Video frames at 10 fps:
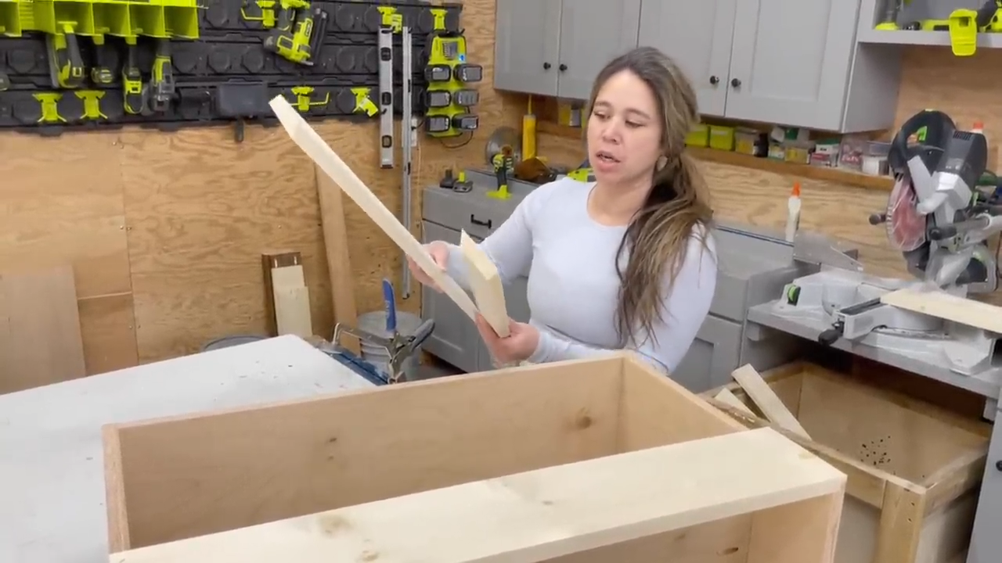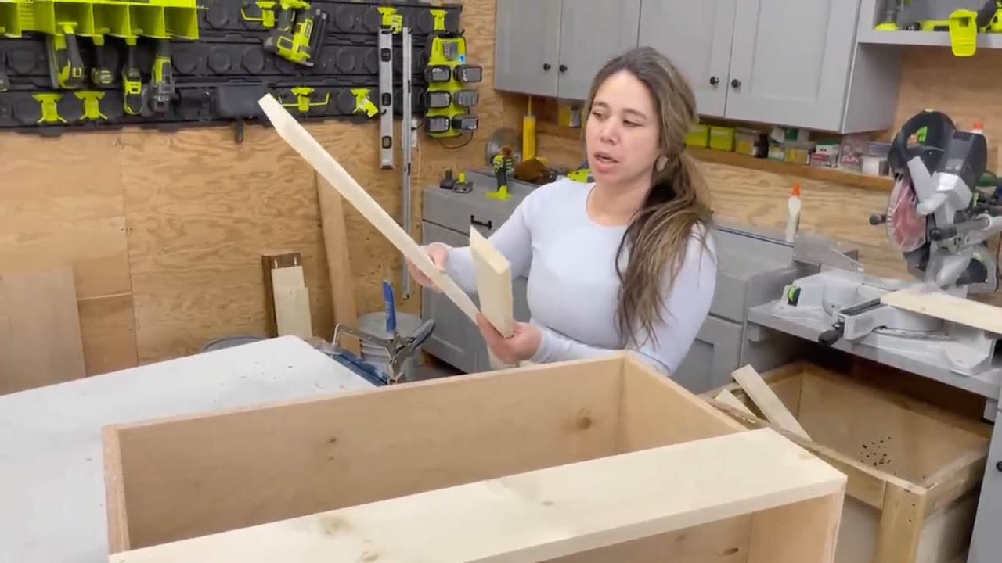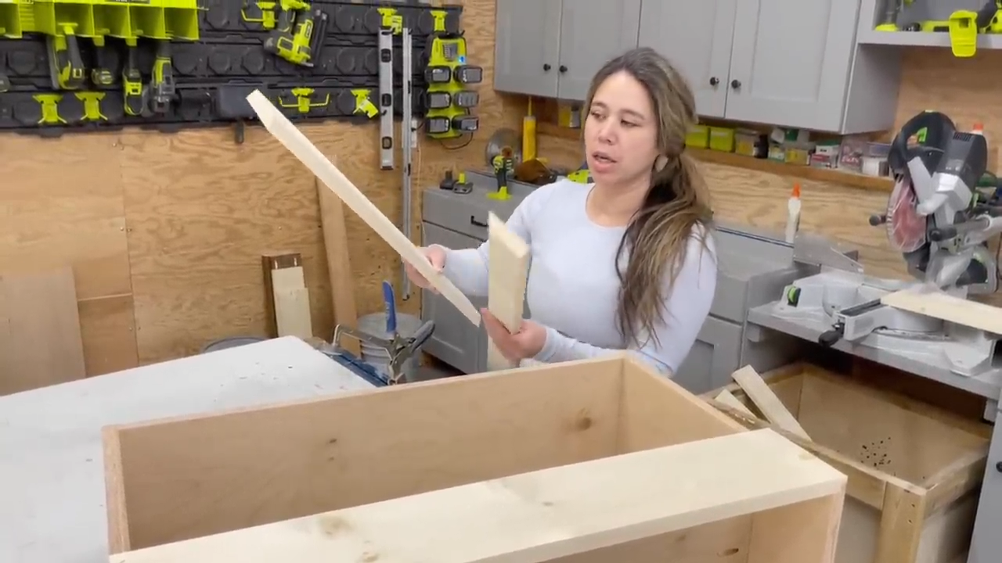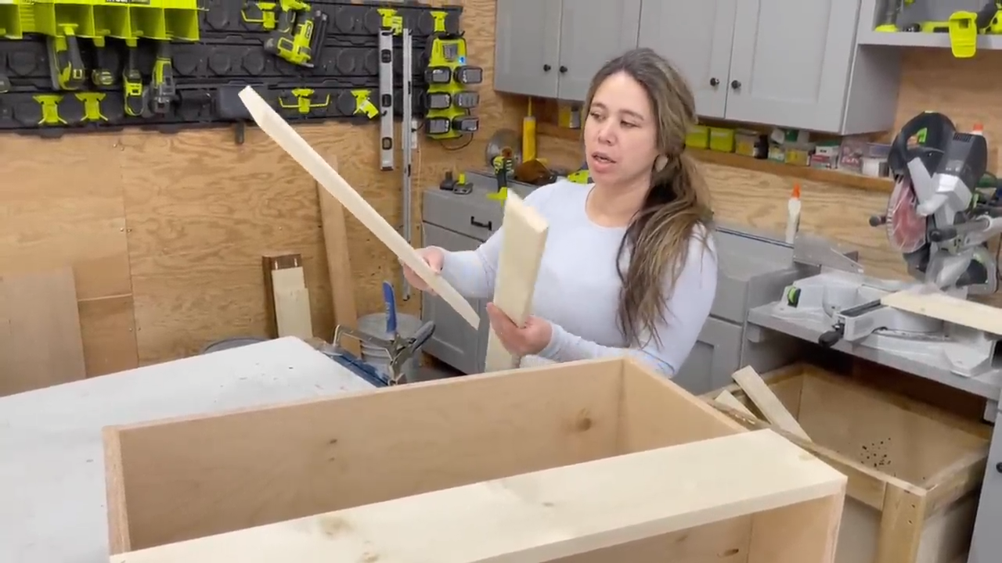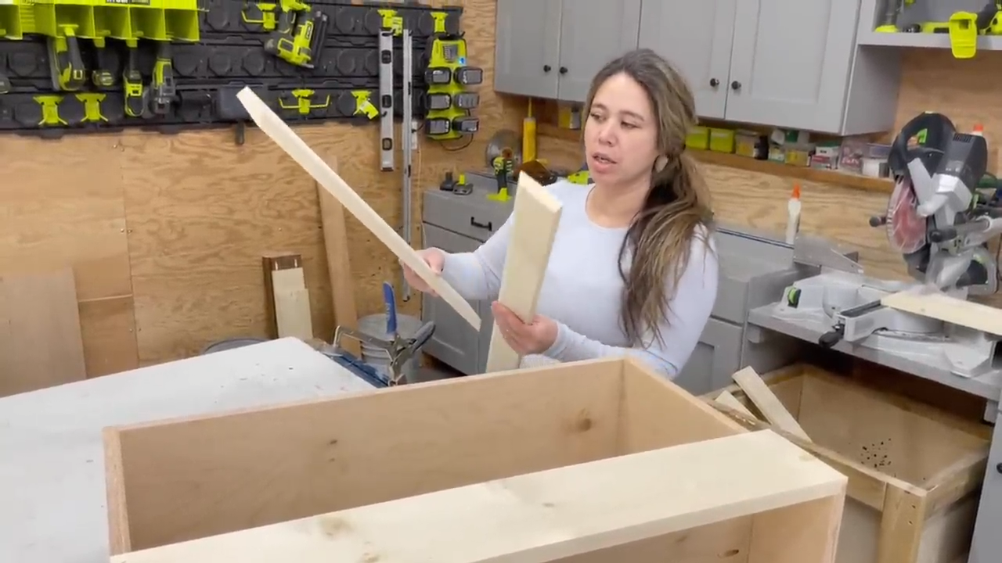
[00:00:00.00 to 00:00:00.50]

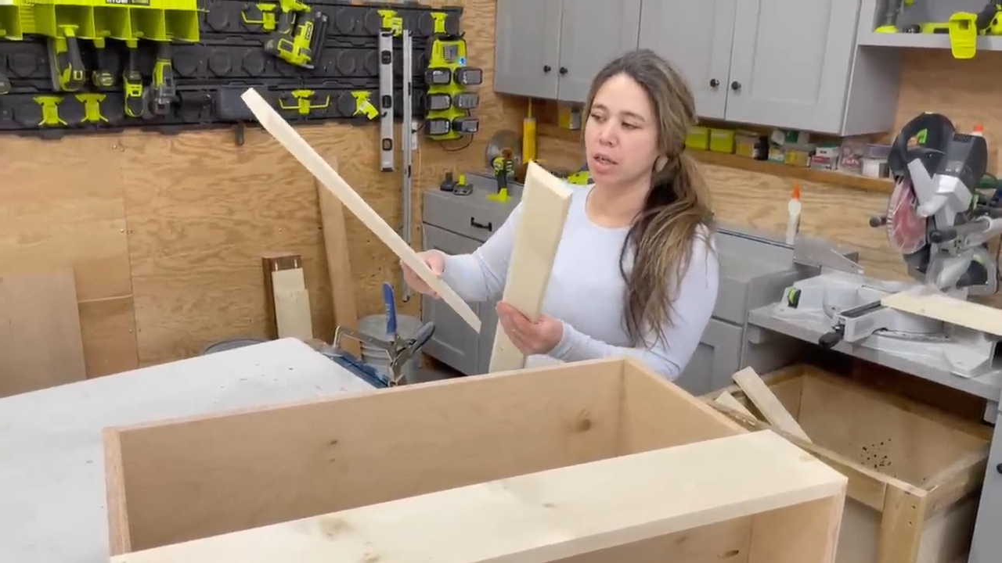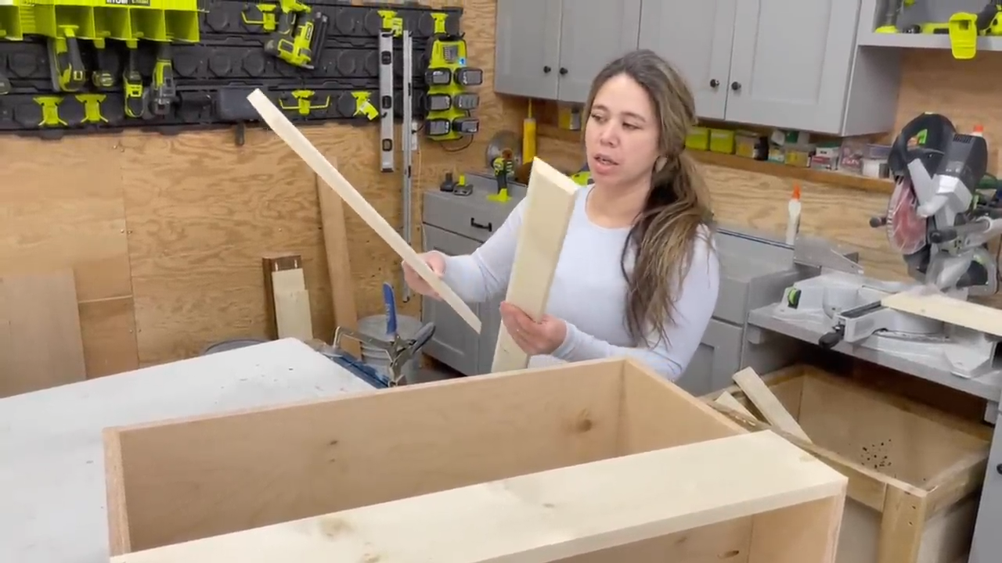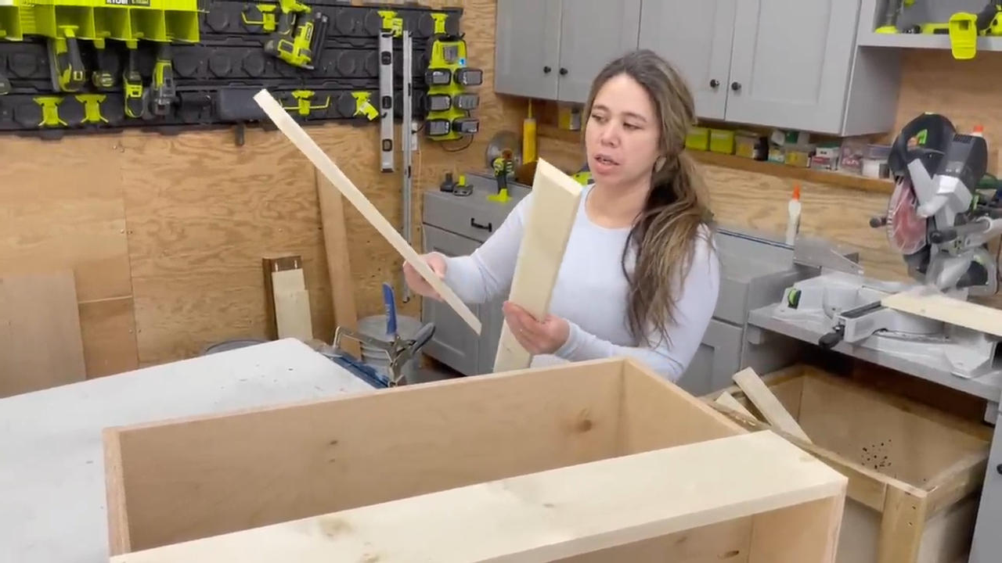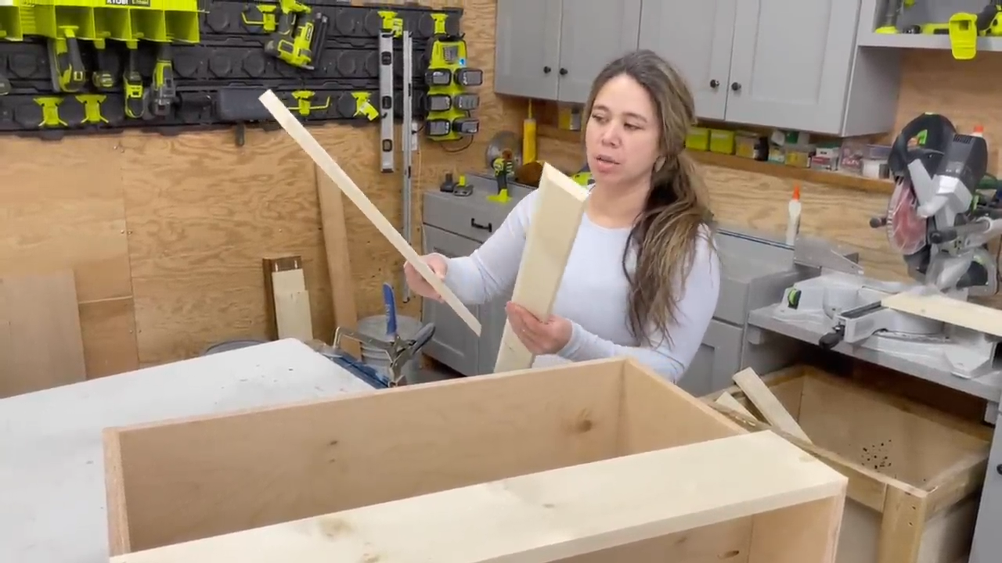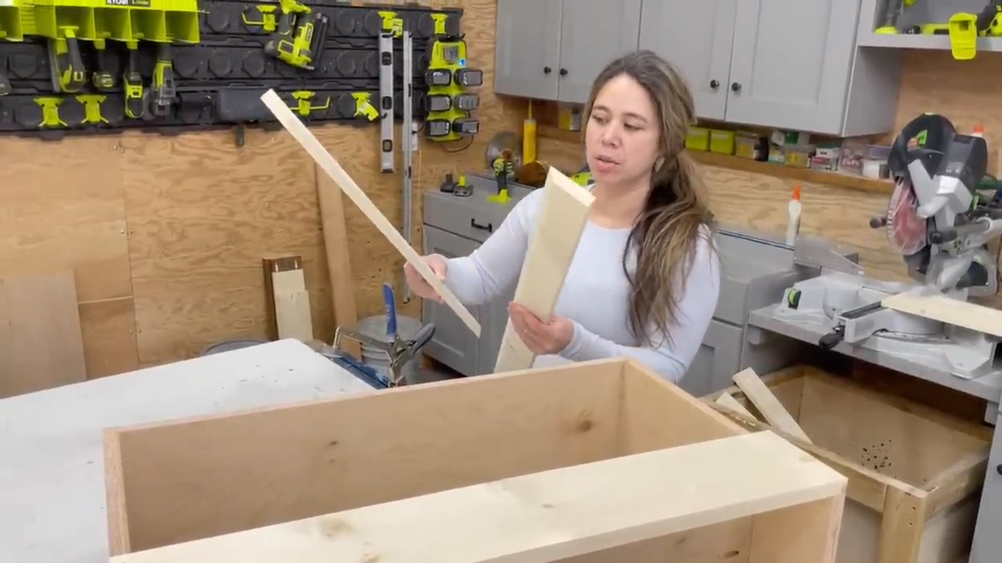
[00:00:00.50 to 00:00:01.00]
And
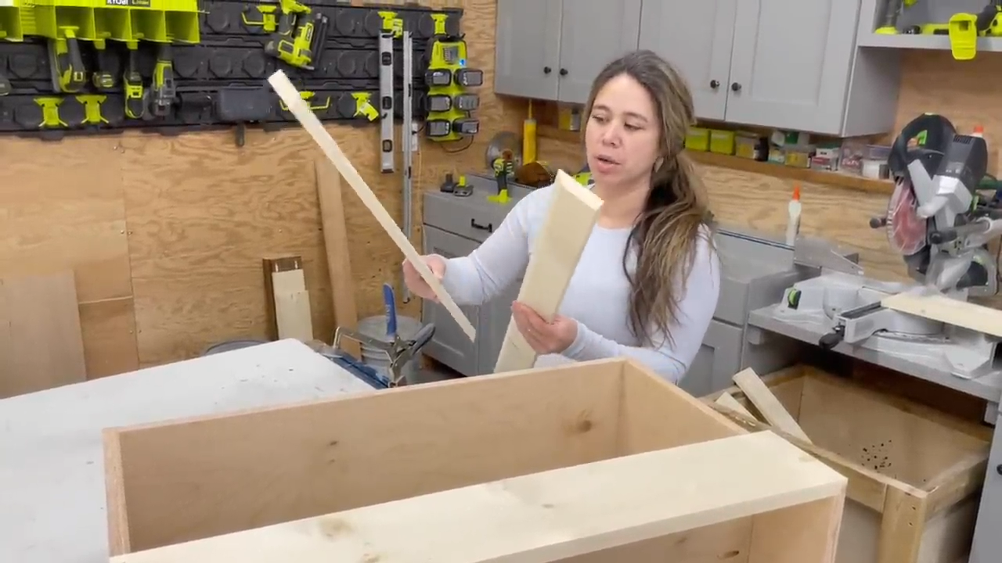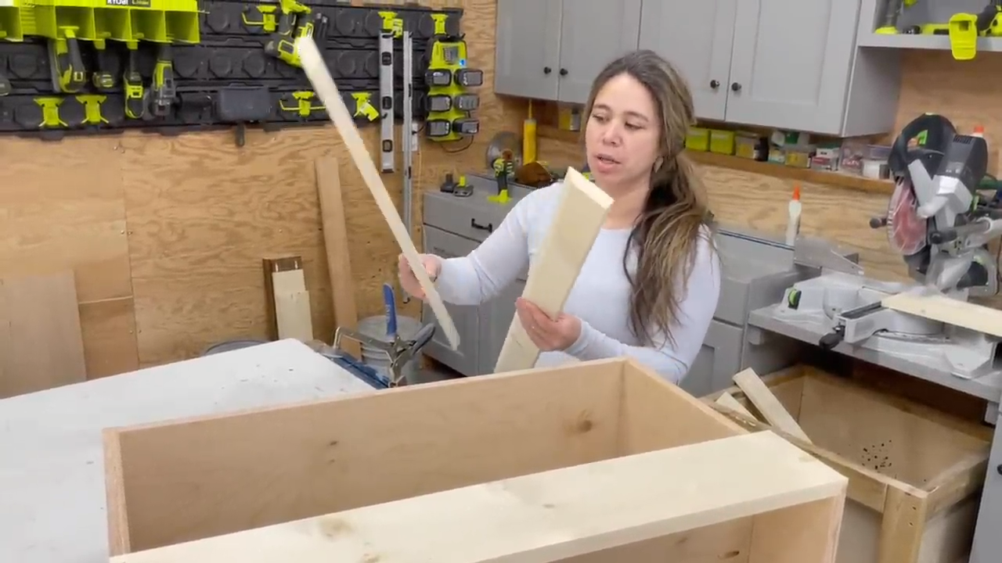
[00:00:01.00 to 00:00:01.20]
um, so